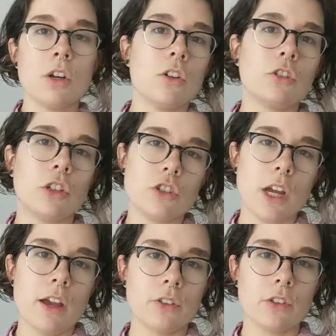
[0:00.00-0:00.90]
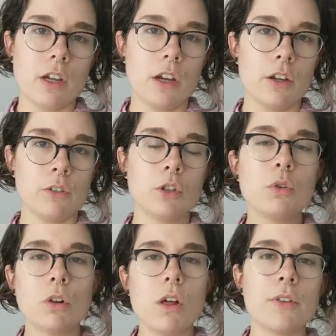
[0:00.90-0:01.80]
such as
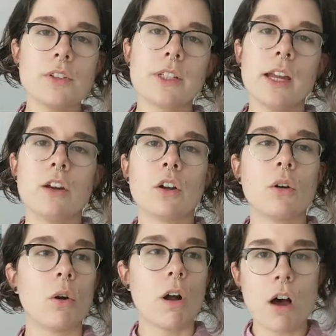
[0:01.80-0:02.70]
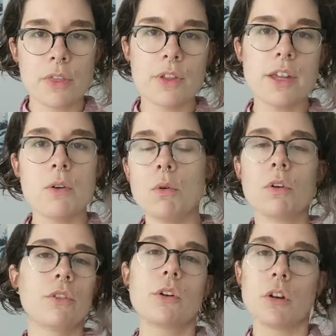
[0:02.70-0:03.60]
Google Authenticator or Authy, or
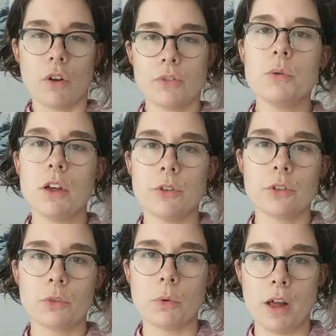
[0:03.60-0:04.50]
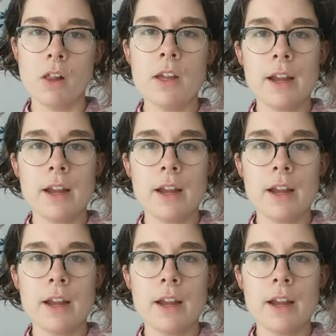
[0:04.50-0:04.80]
there are a few others as well,